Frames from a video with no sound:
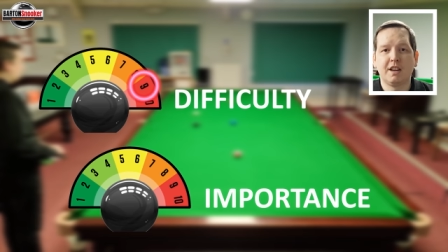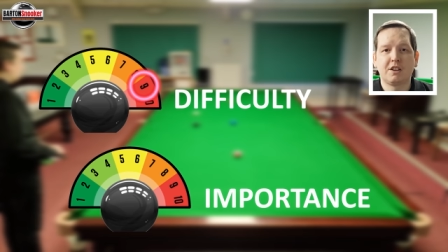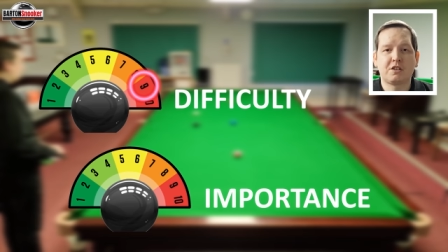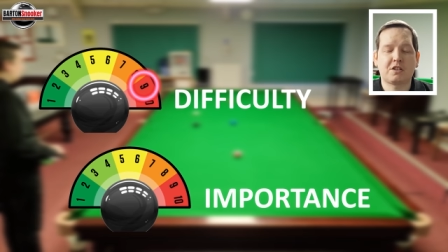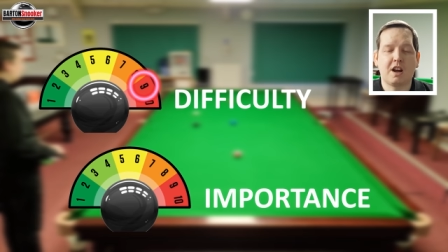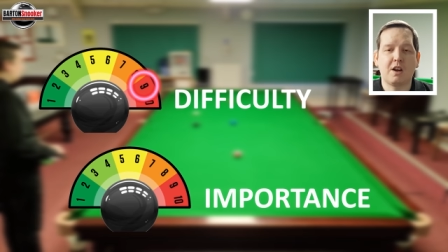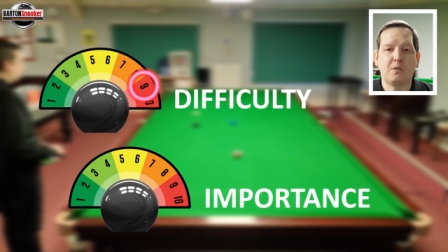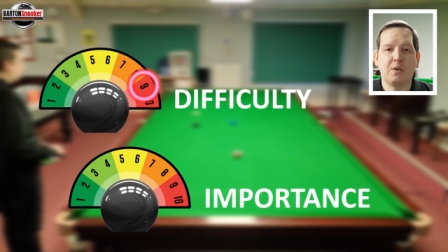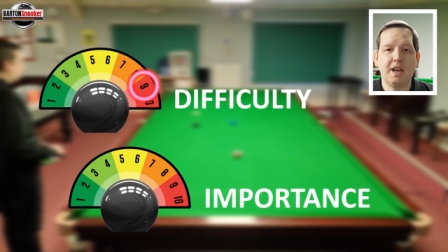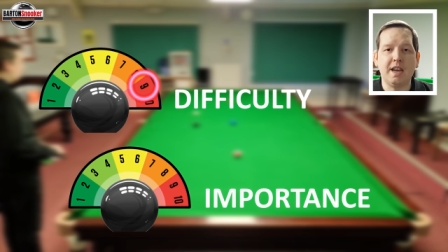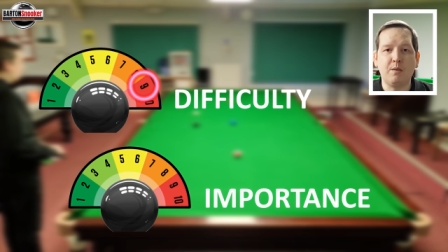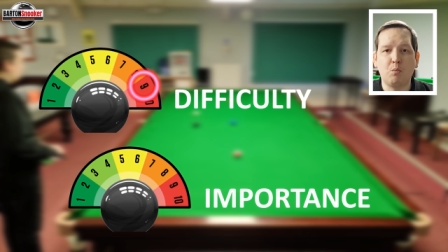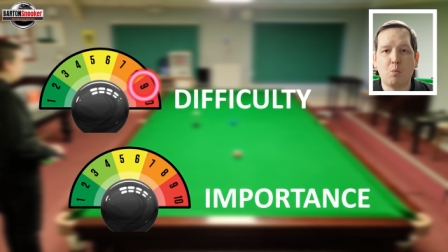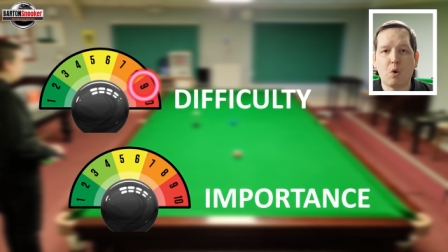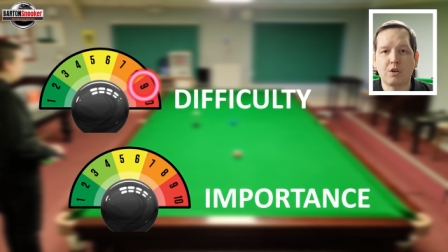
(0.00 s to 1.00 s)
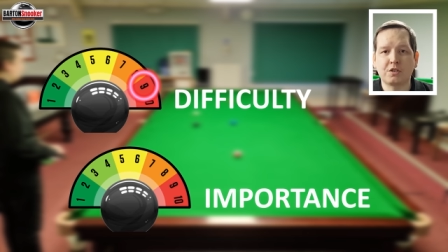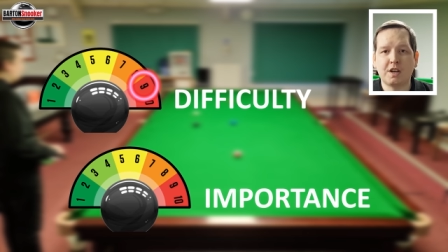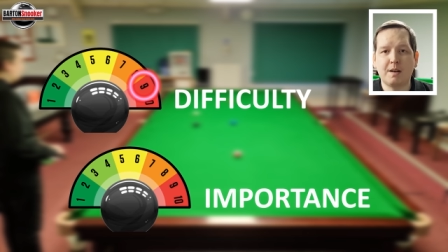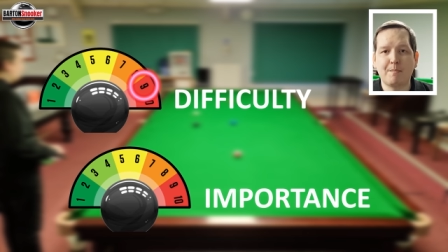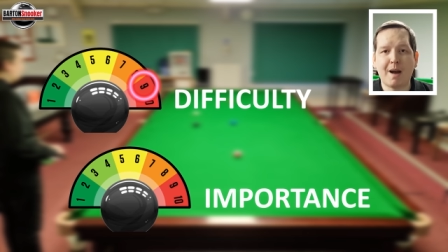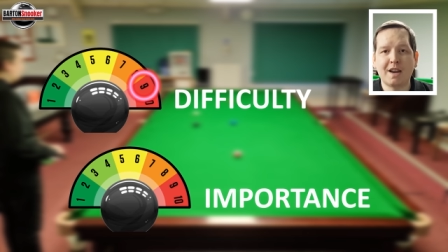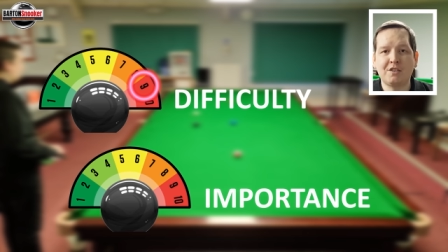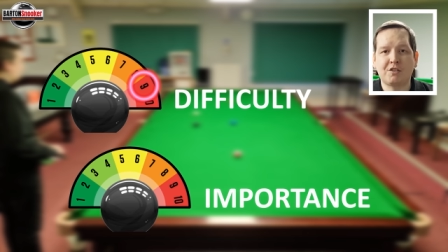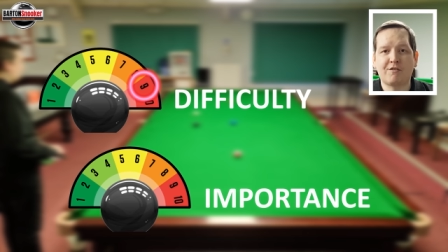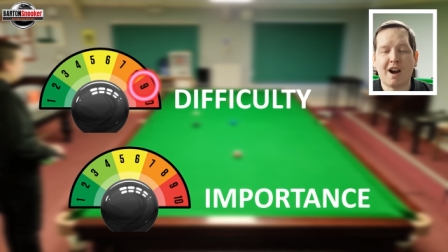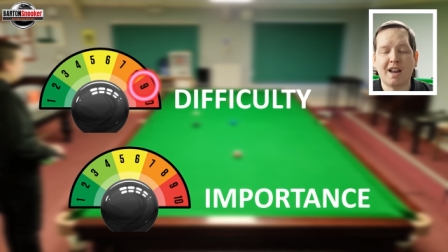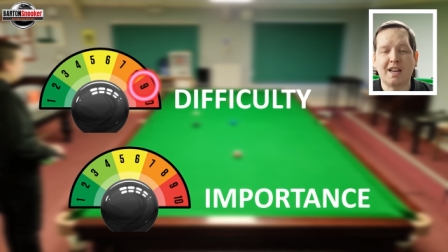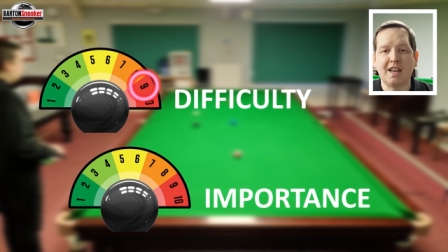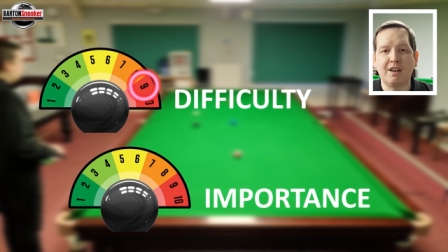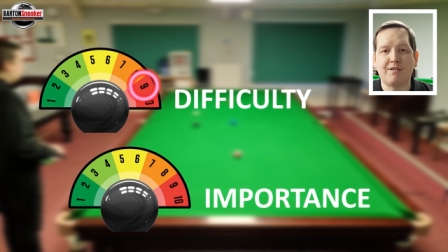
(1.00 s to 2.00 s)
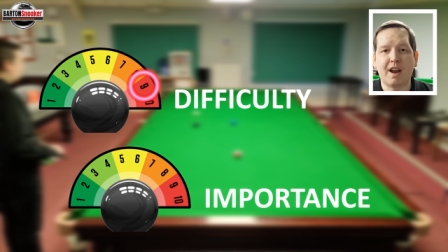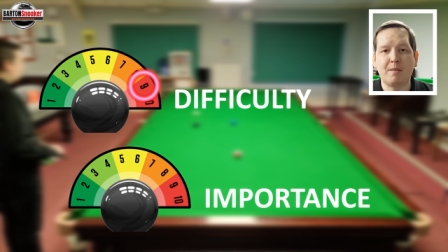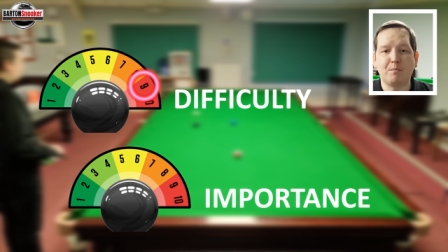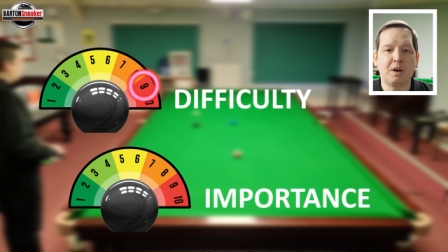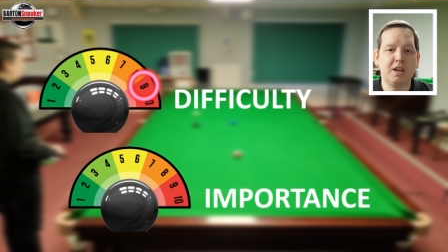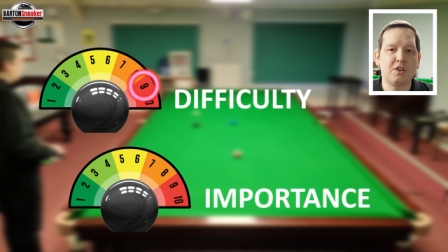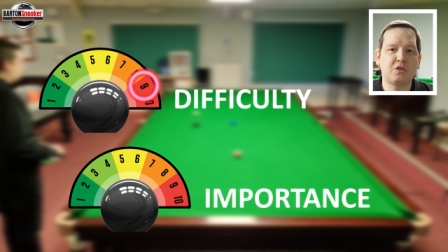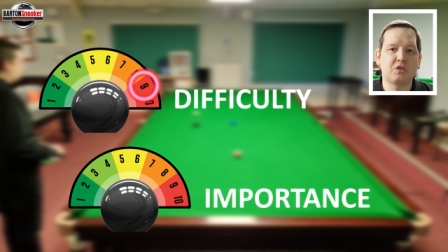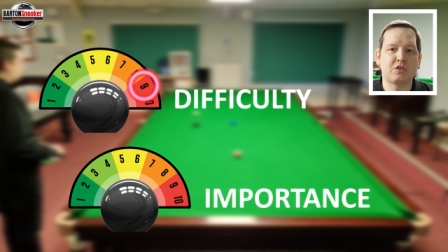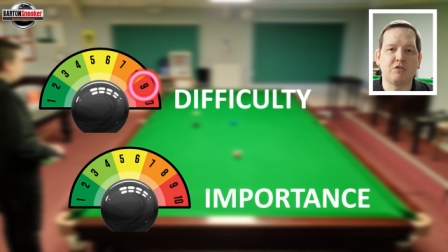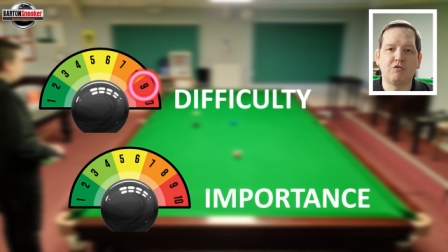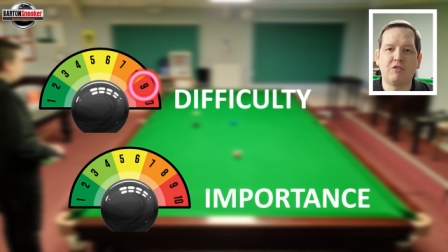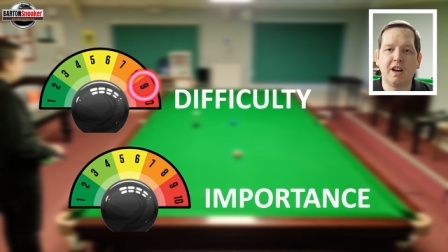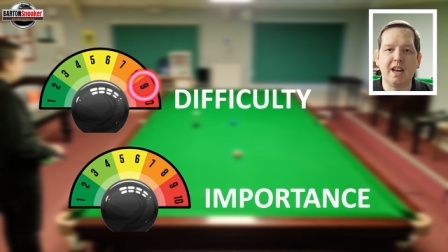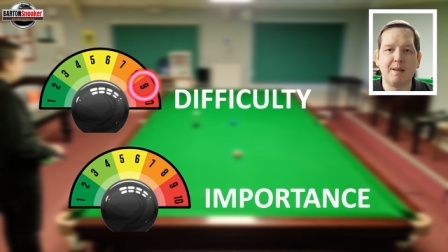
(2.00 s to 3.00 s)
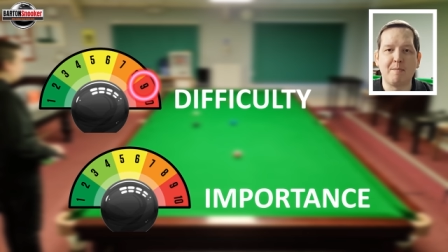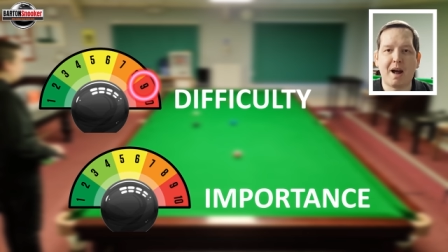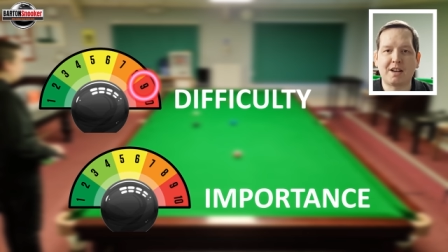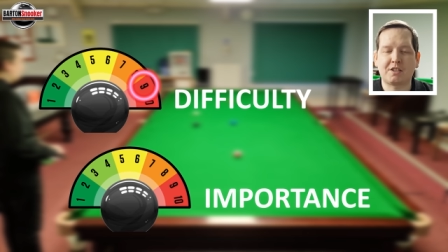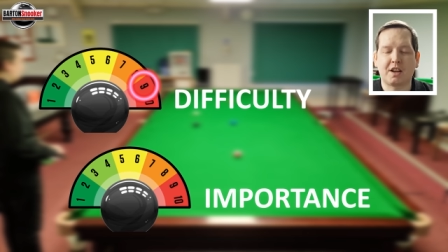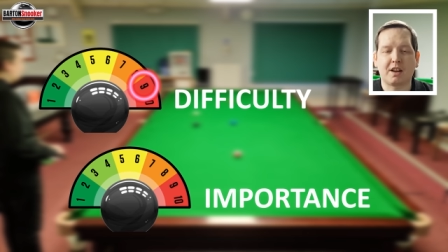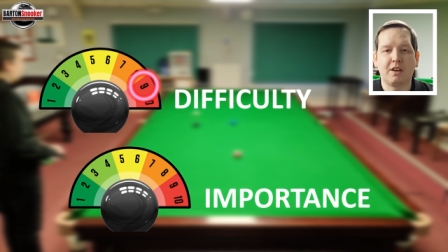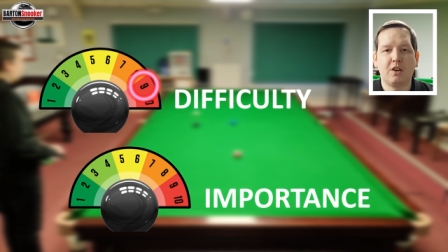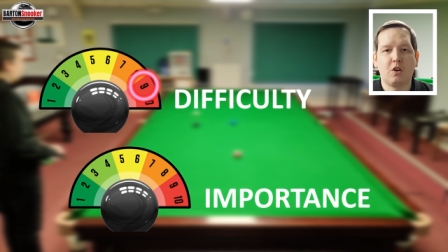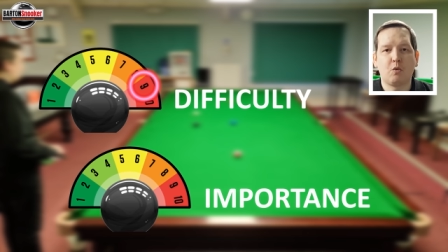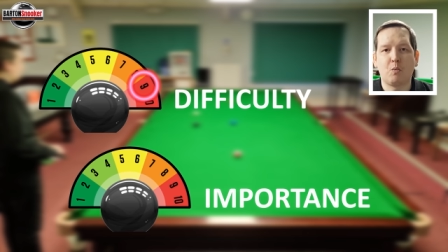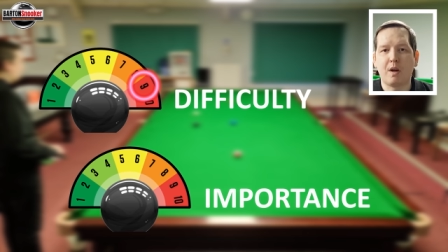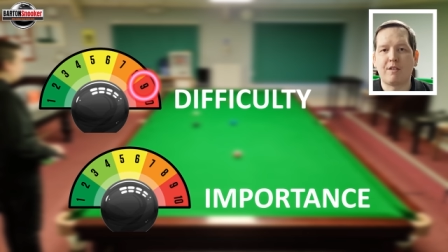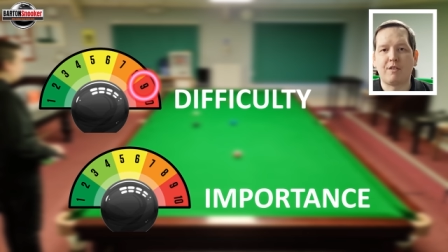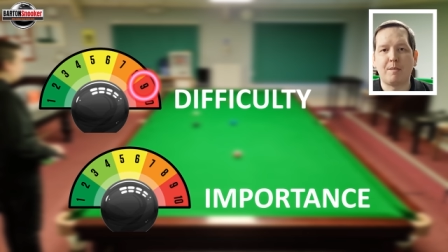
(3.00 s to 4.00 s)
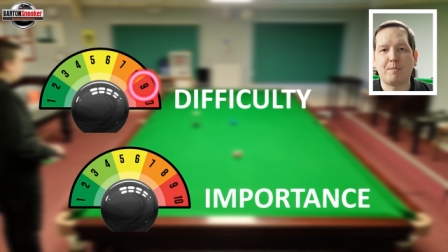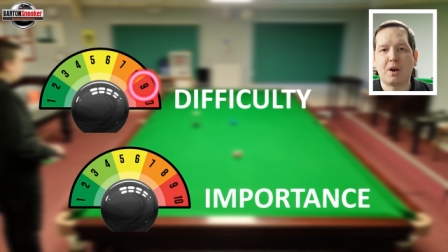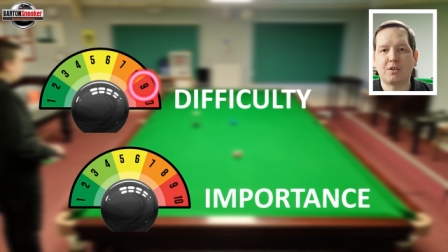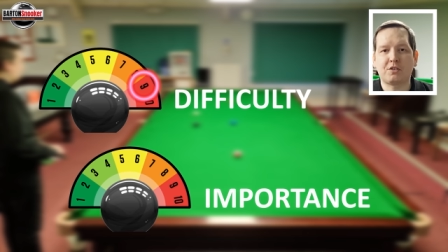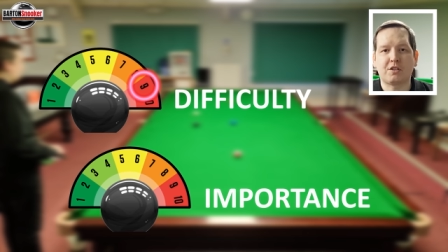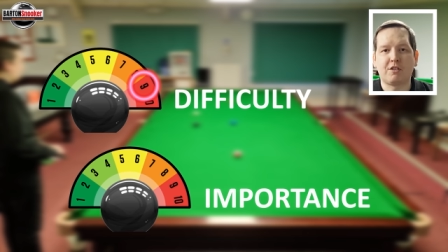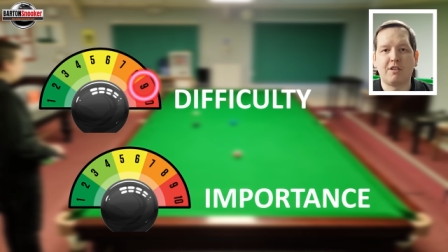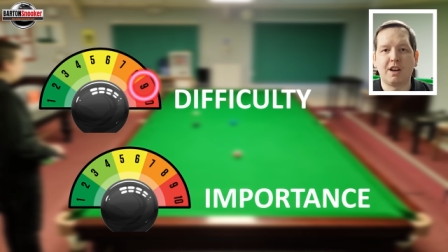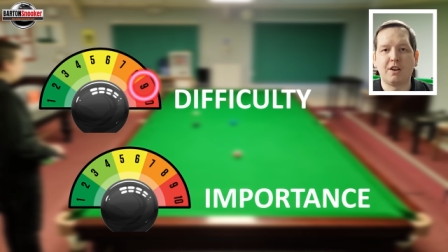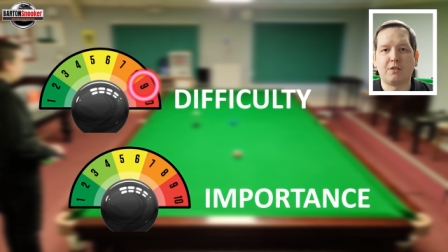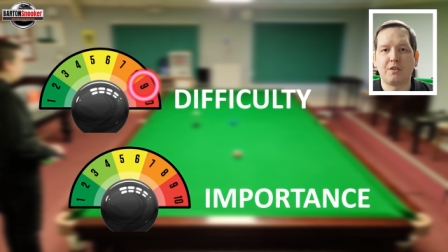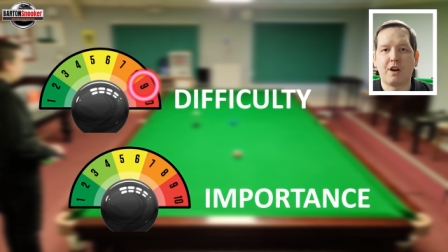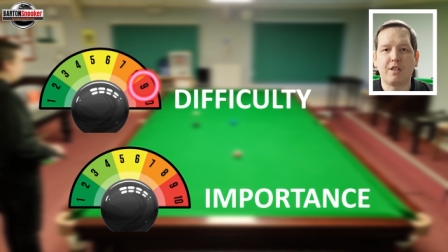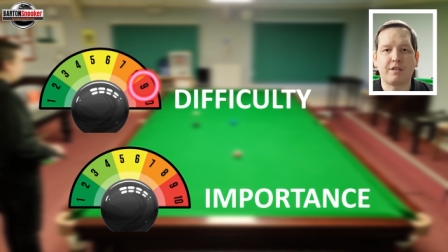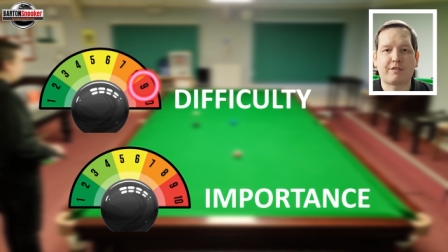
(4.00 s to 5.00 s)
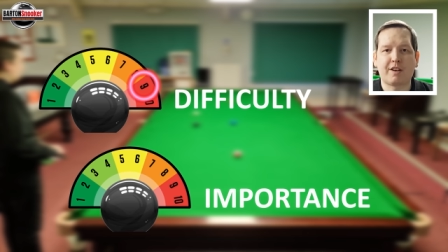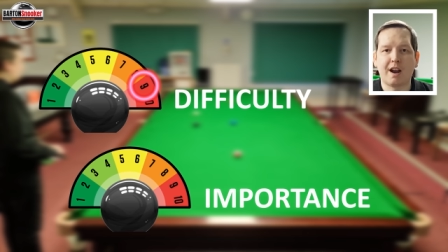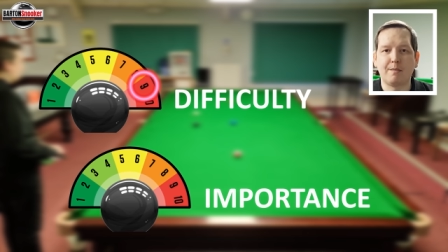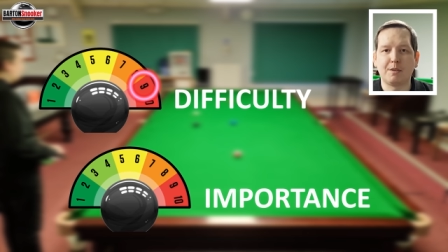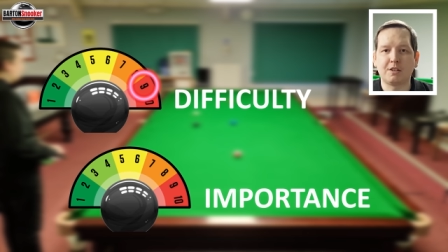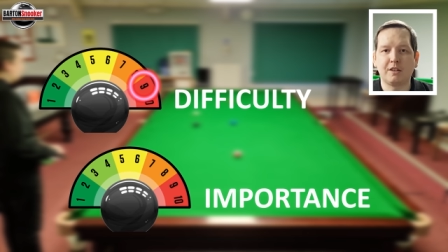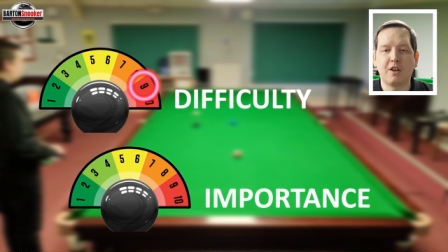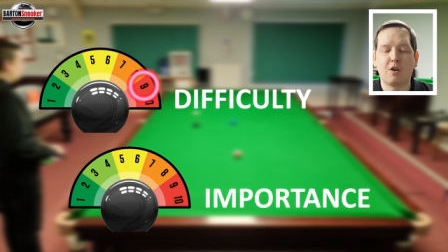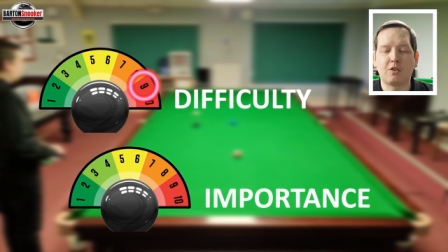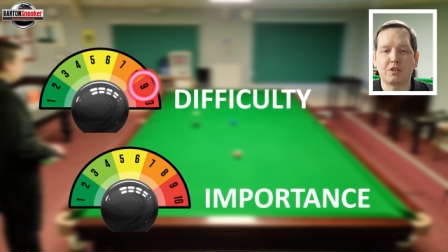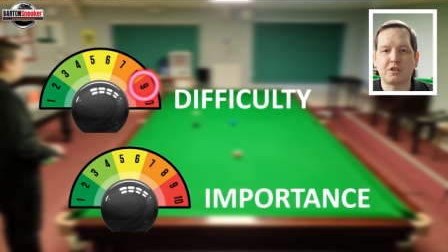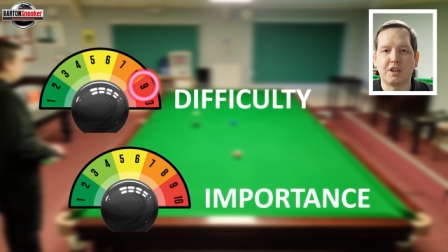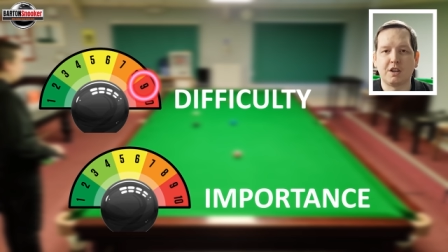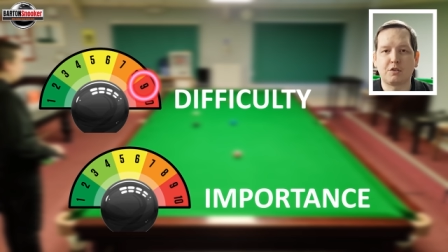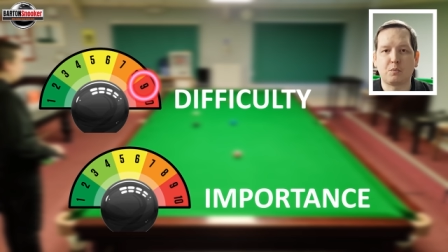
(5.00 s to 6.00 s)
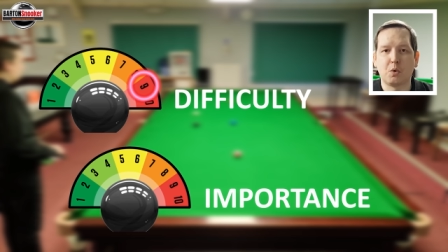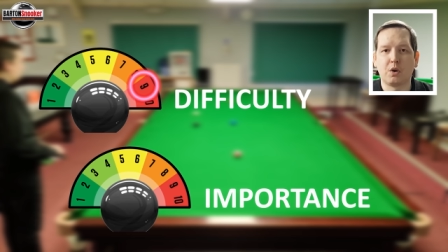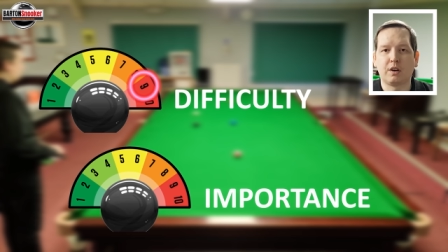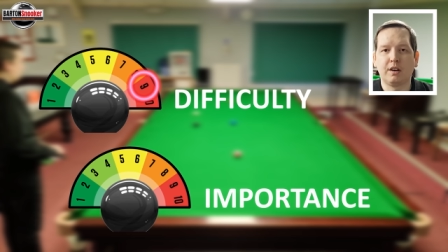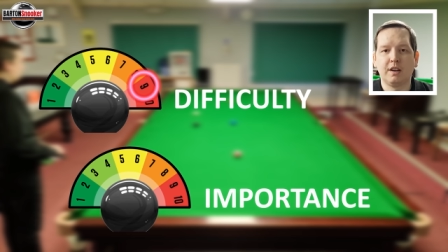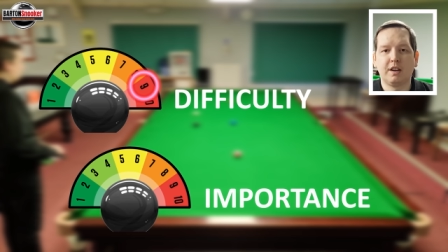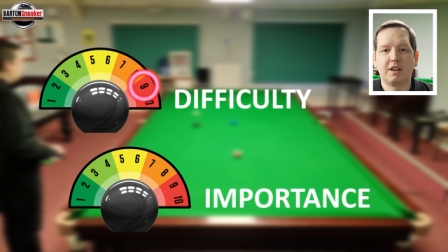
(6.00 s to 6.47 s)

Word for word: So it was in a major ranking event, but it doesn't really matter whether he pots the green or not. The frame is long since won.